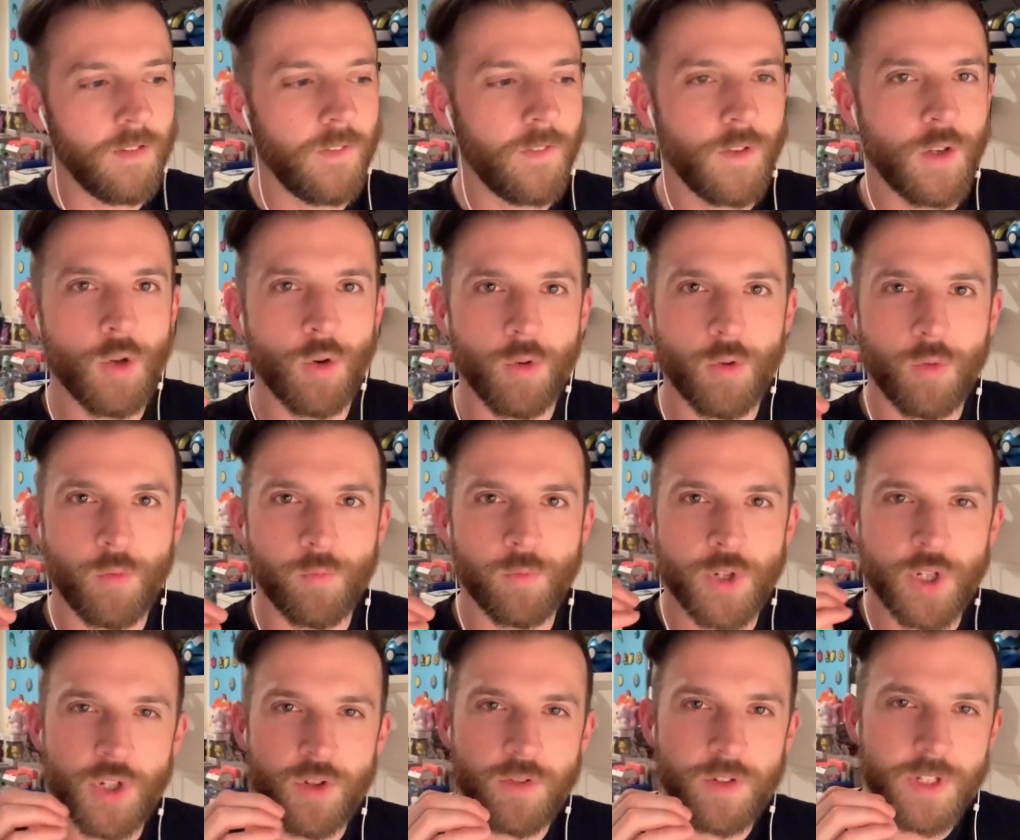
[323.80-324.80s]
you're
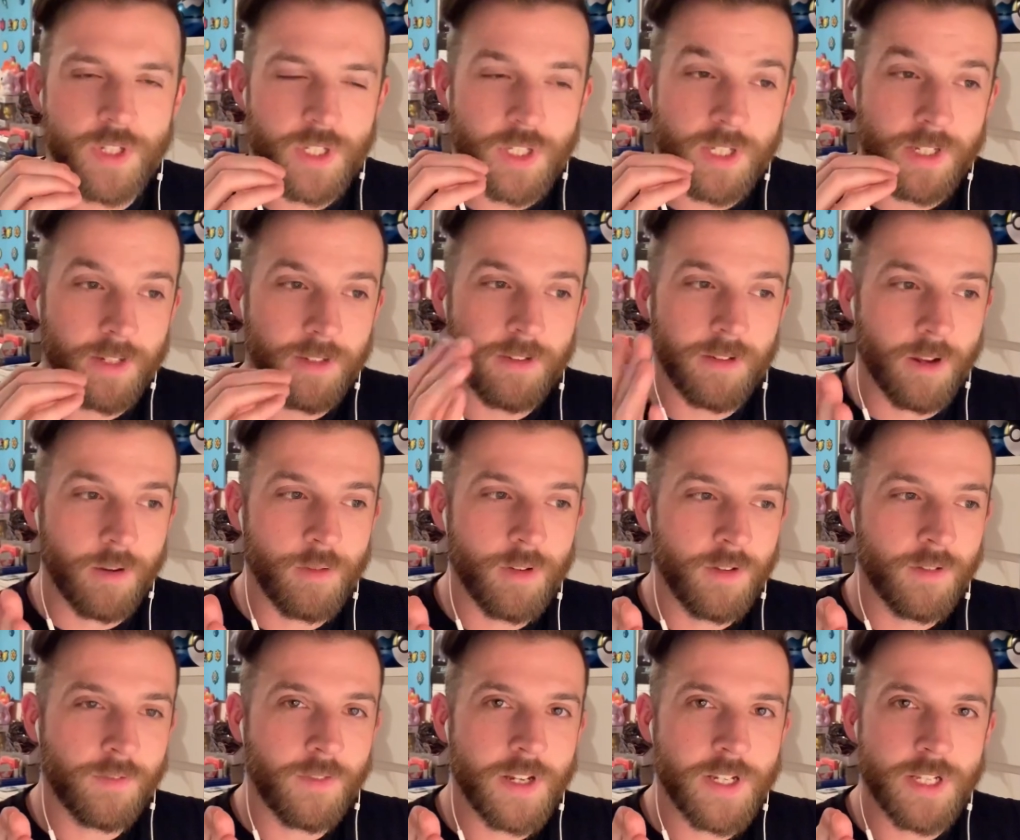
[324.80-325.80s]

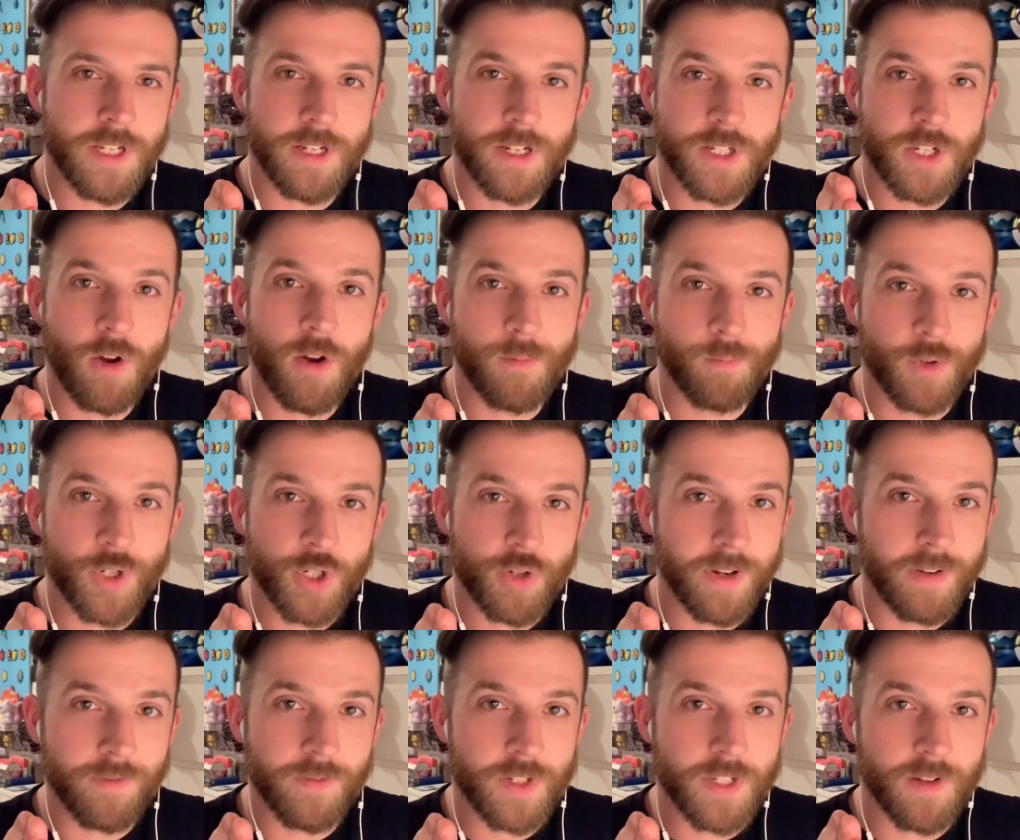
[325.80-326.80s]
facing a time
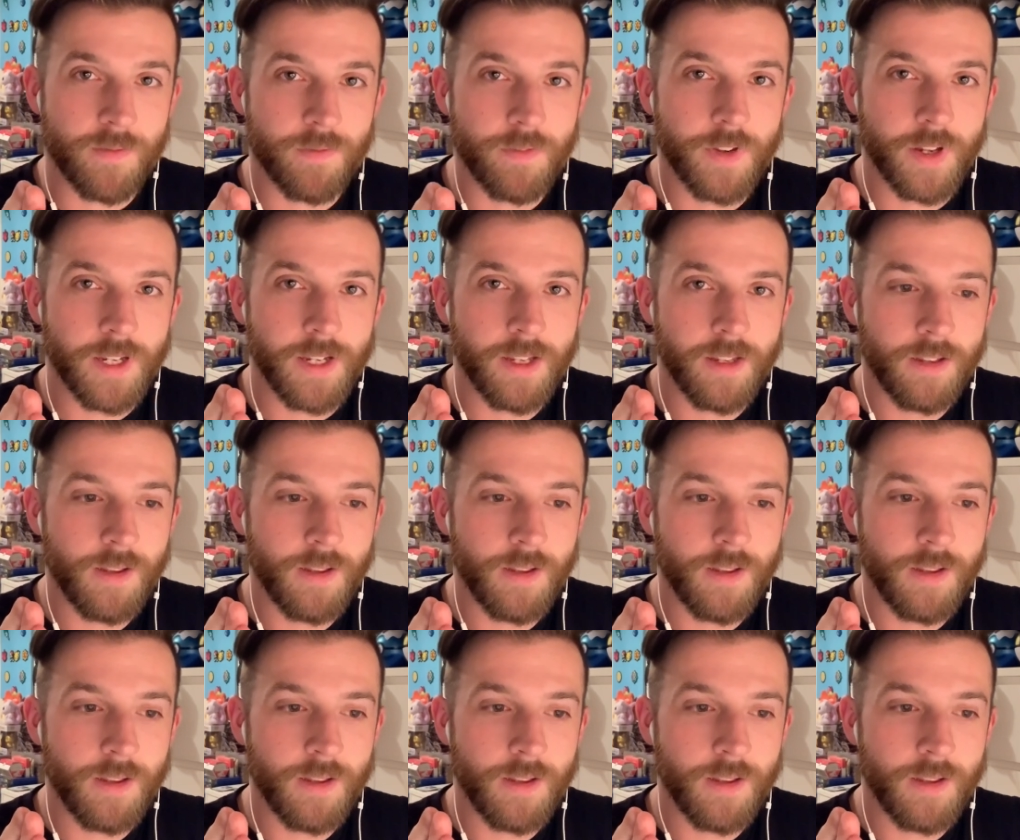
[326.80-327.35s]
restraint for something,